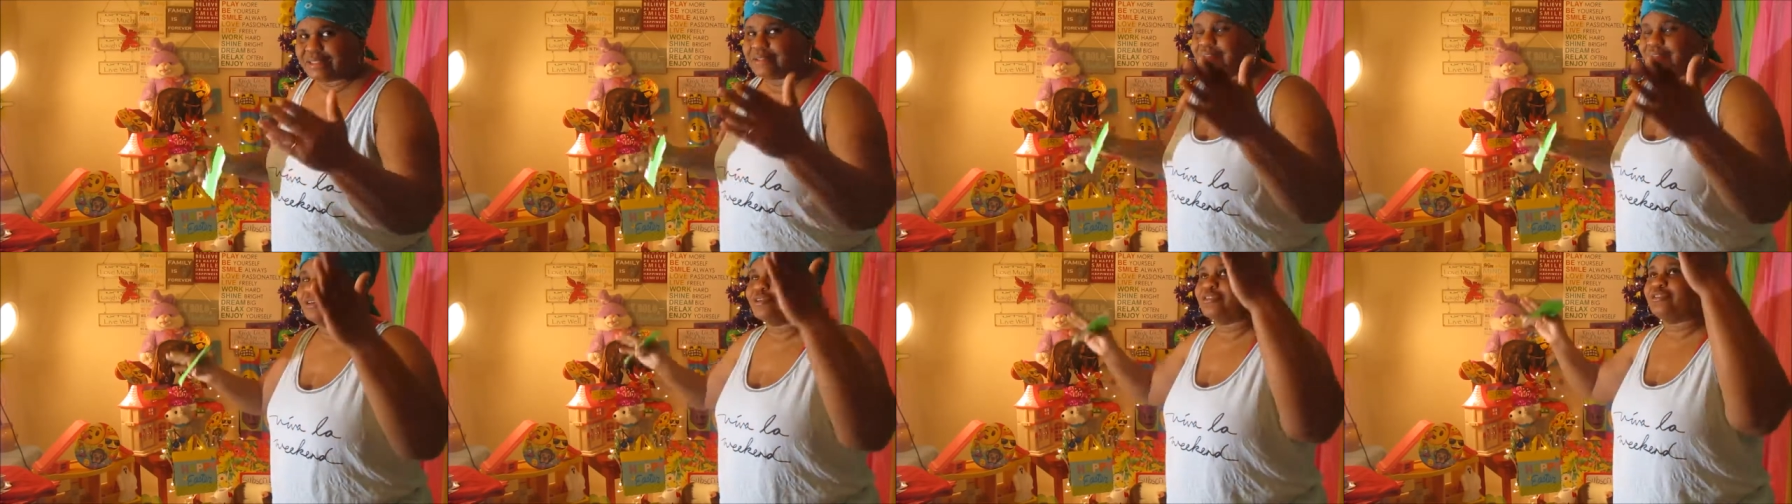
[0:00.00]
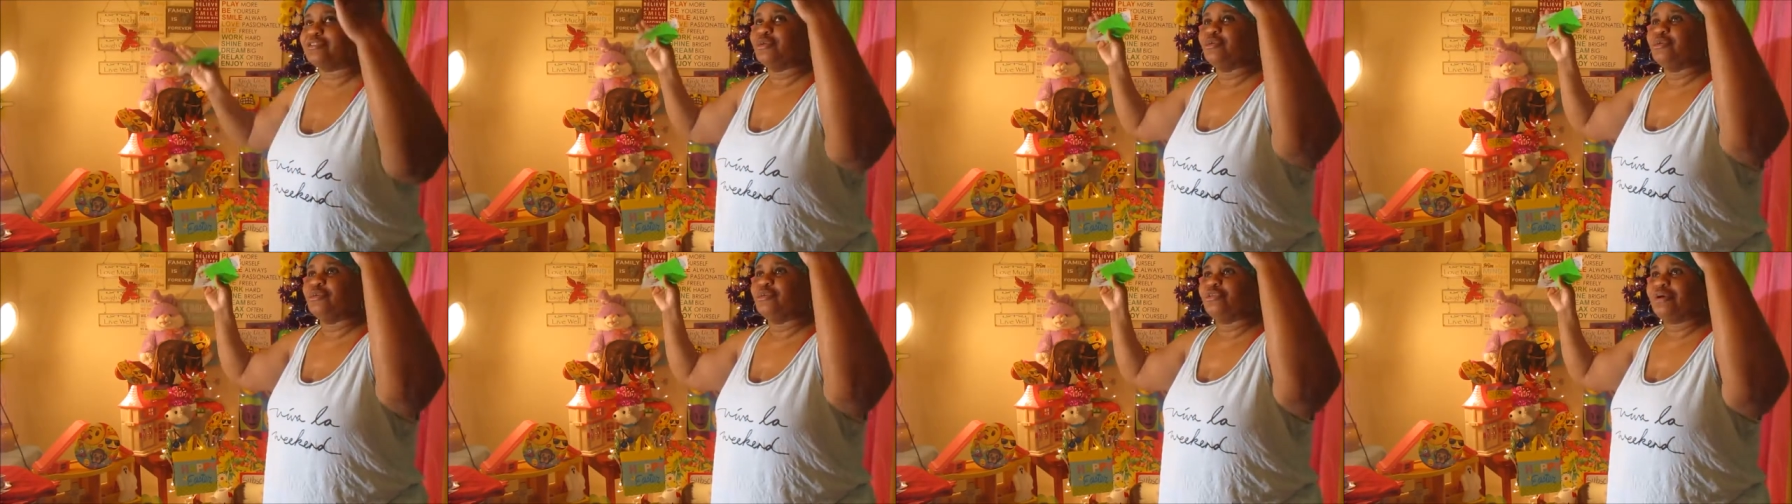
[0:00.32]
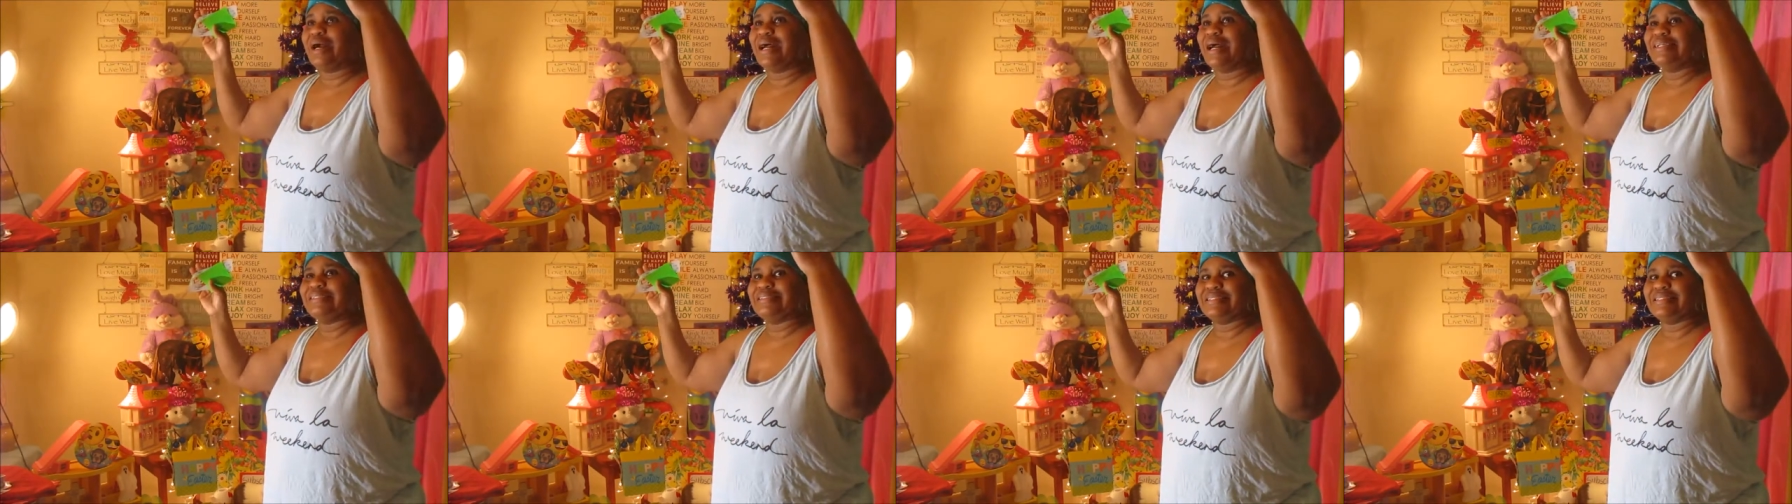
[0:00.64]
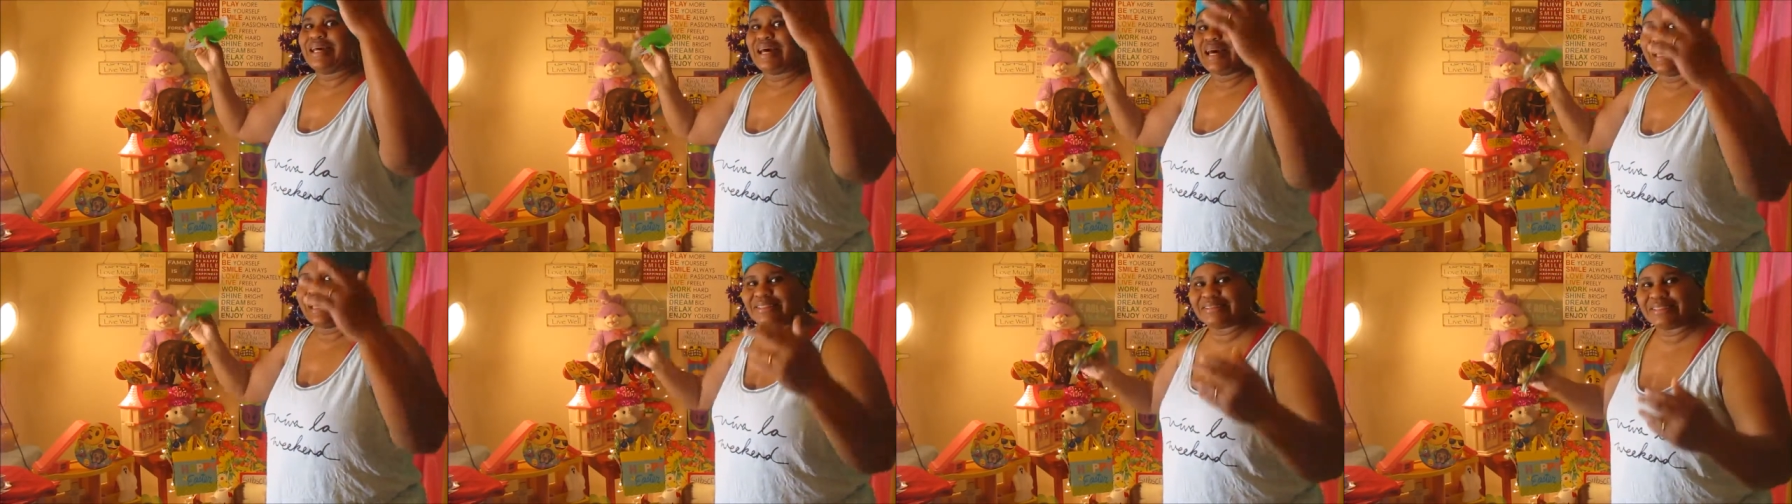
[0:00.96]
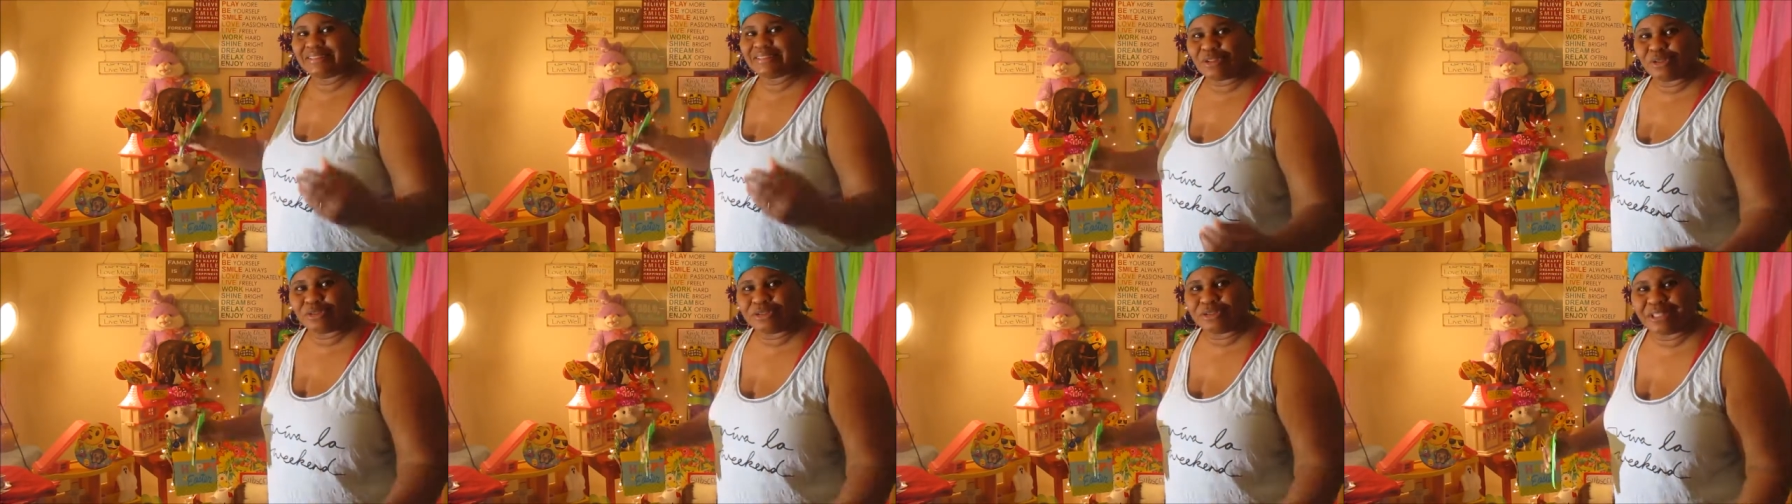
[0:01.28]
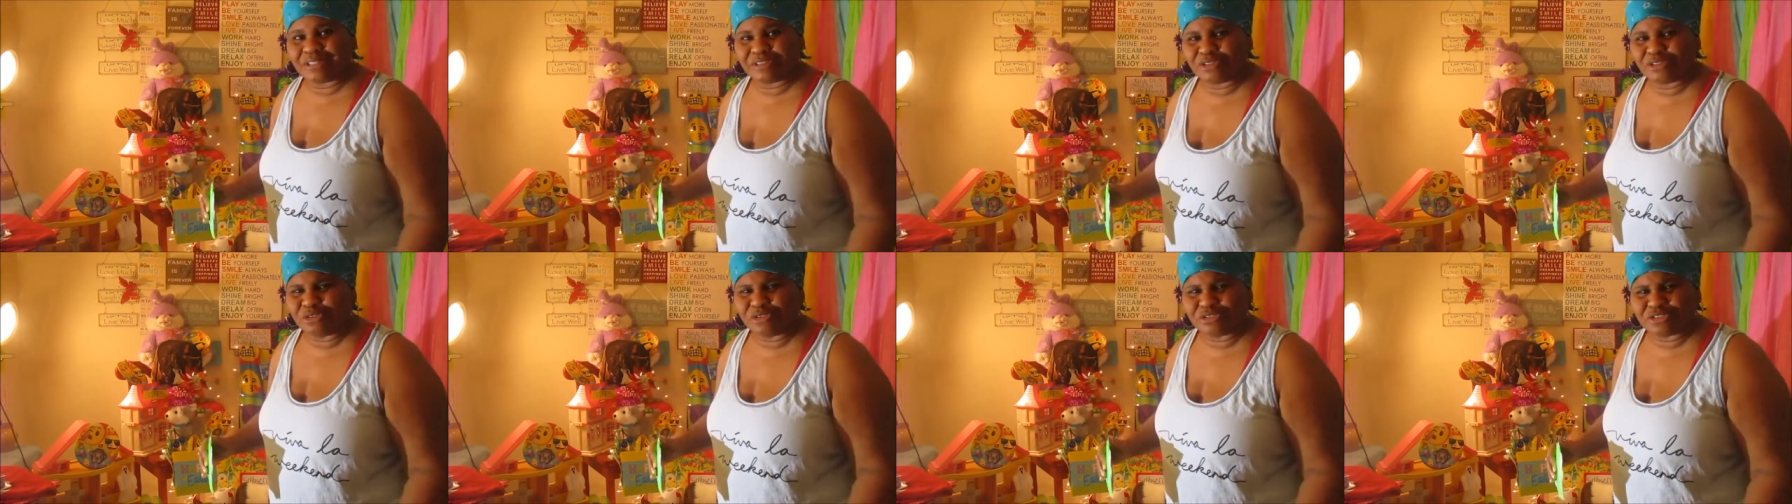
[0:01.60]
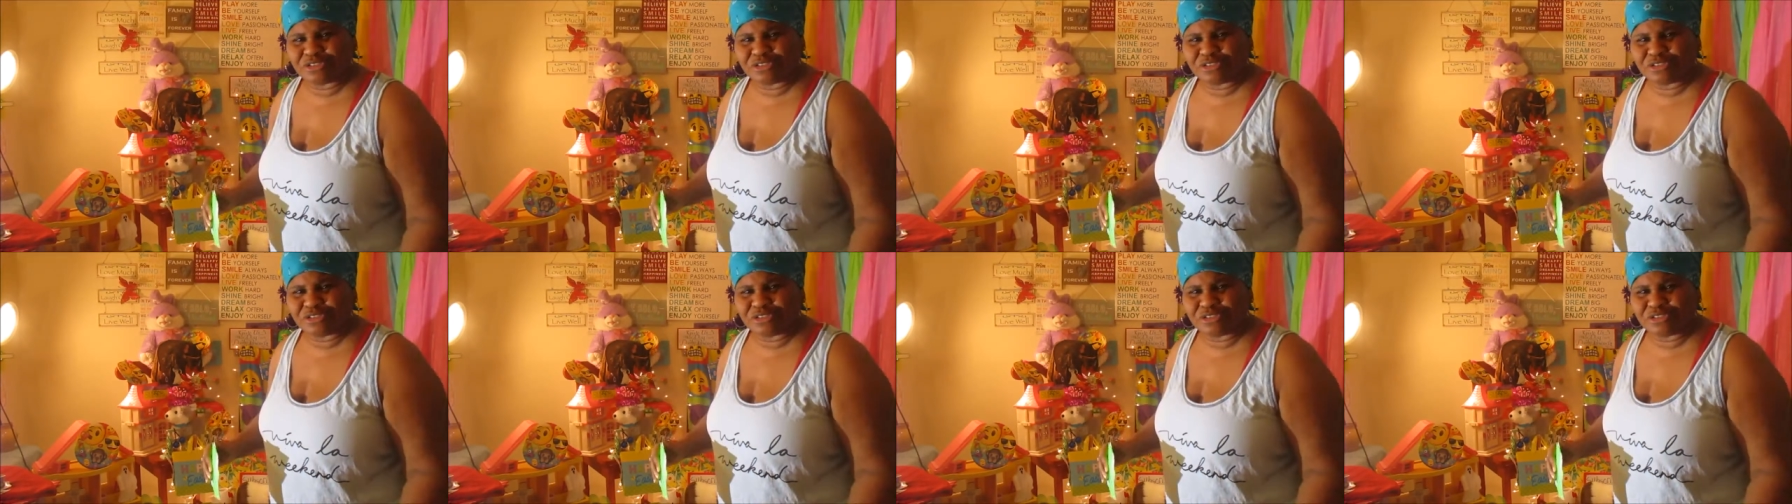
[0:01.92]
Look through Christ's eyes and know that you